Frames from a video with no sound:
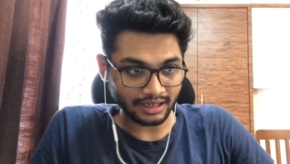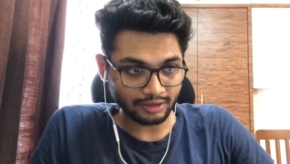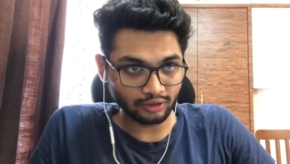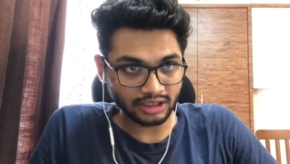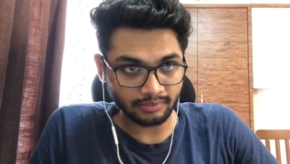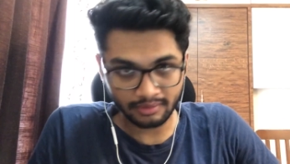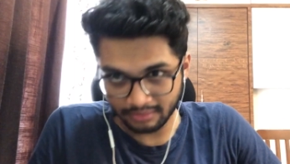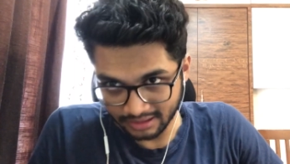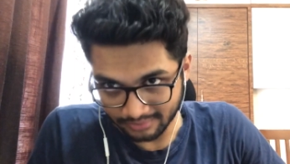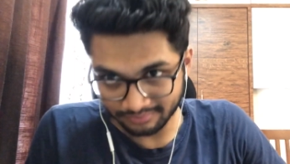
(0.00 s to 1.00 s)
I don't
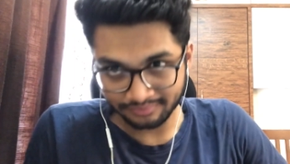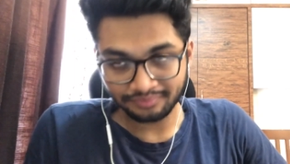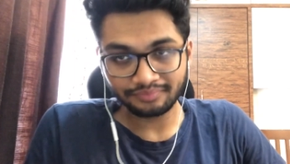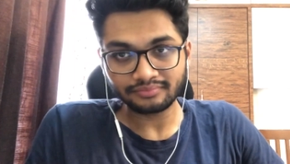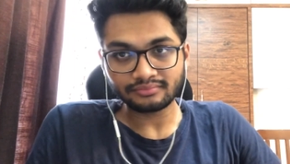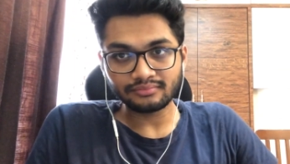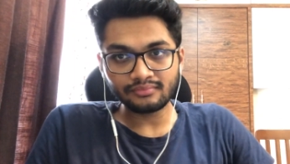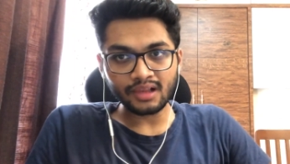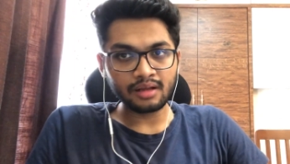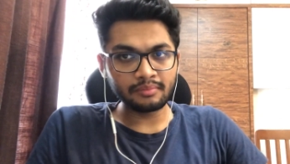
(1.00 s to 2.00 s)
remember them.
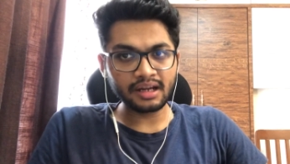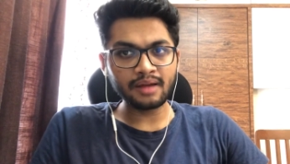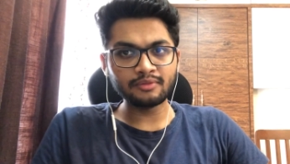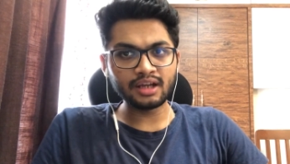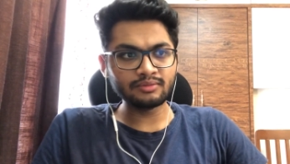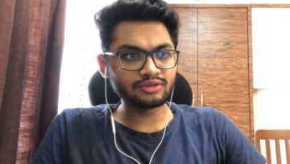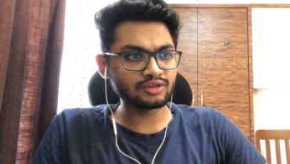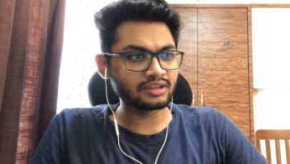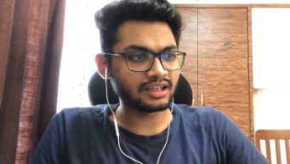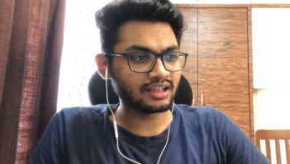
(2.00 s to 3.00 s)
But I'm damn
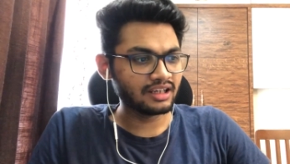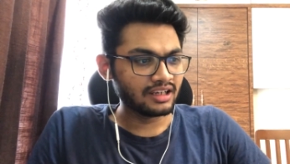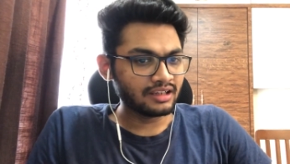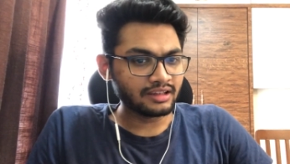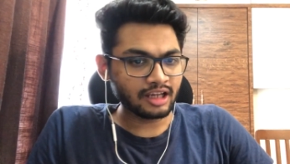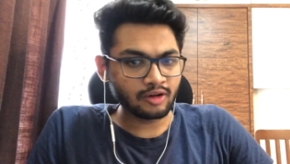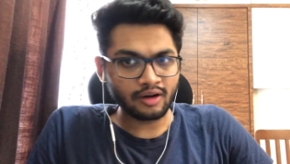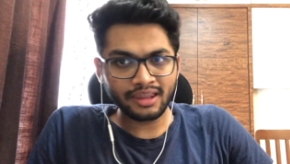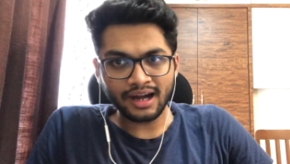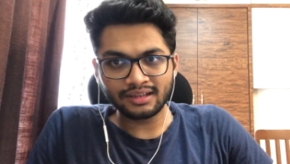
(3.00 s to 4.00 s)
sure that they are
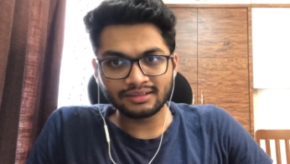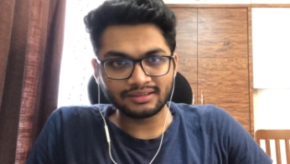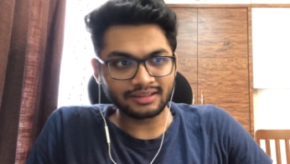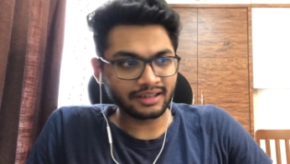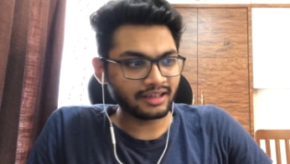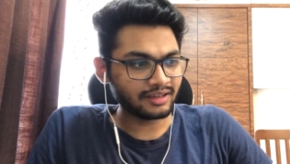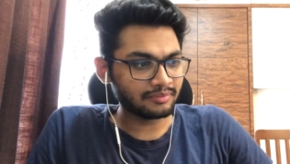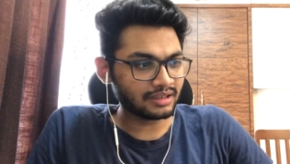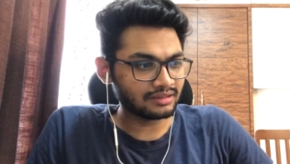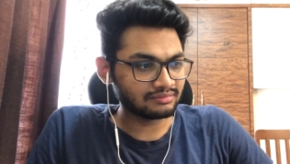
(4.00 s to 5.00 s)
not that great,
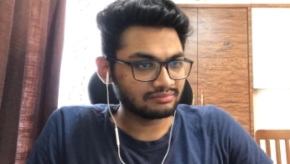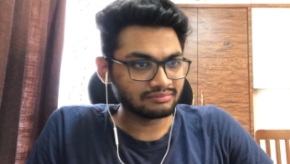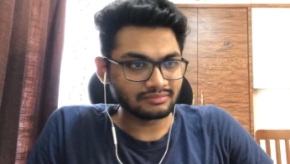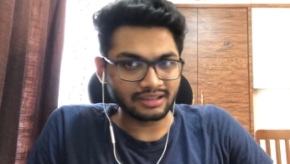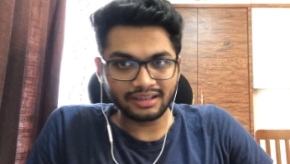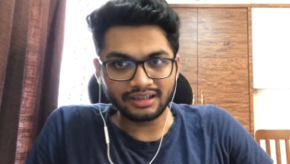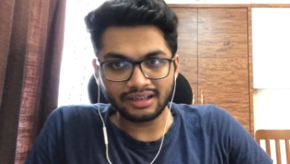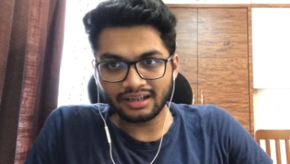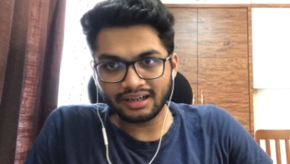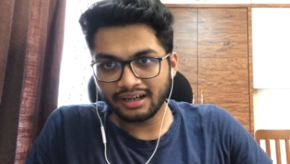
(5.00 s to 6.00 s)
but
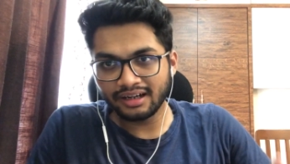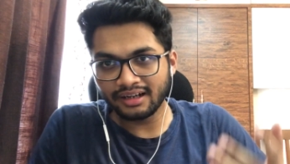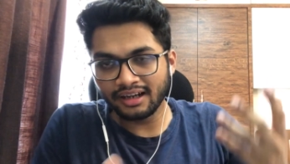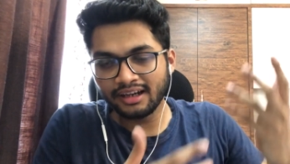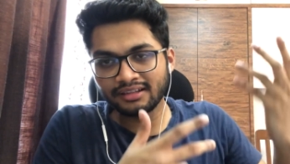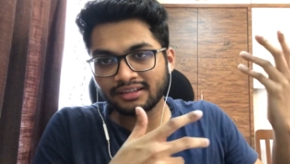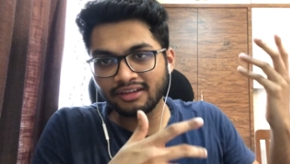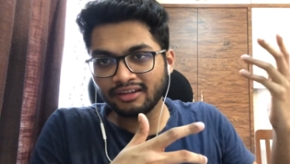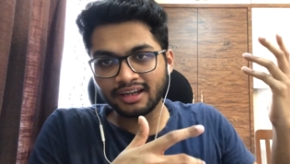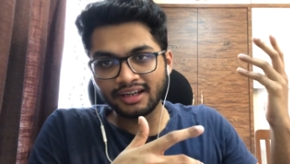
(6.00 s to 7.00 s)
he is
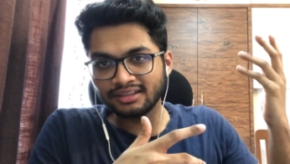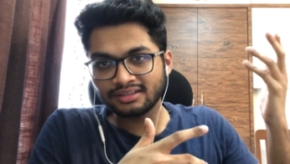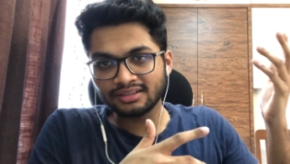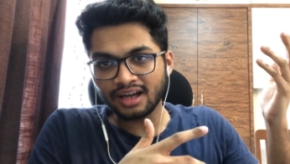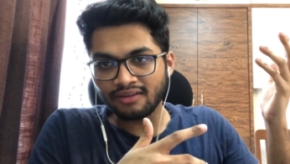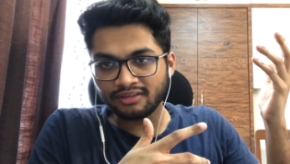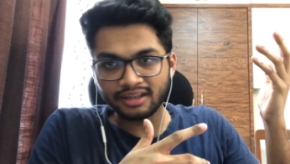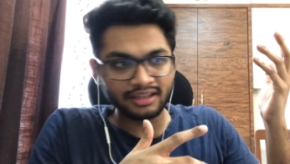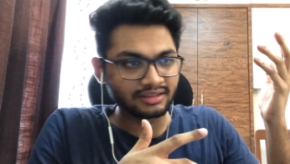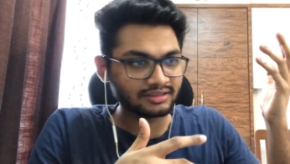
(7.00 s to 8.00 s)
giving hits after
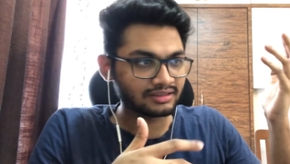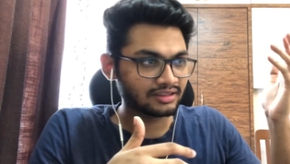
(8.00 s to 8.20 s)
hits.